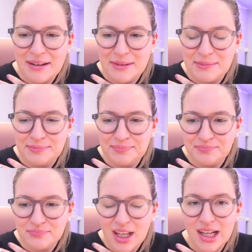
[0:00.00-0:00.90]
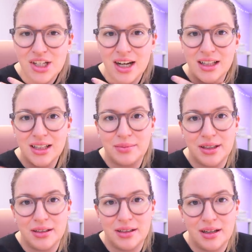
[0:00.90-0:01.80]
um, I chatted a little
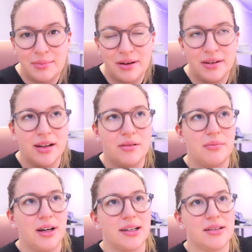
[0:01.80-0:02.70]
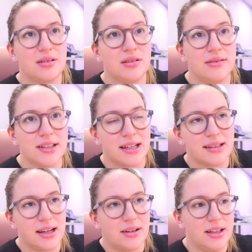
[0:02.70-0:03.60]
bit about it on my stories
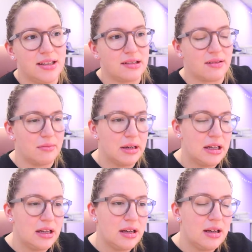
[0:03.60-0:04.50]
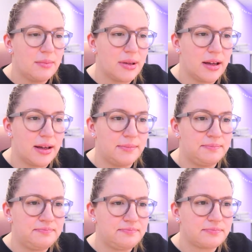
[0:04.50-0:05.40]
last night on Instagram, but
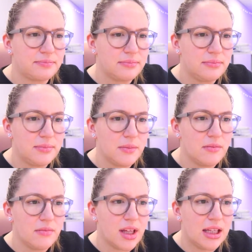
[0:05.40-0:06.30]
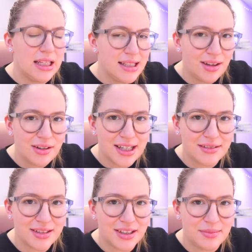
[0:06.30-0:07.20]
um, this
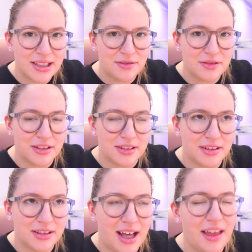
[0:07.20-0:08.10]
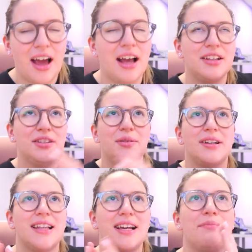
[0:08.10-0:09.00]
lockdown's going to be different. I, you know
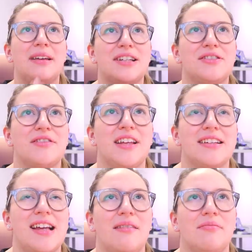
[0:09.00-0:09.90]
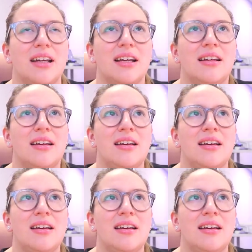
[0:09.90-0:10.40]
what, it's like a mixture of things happening.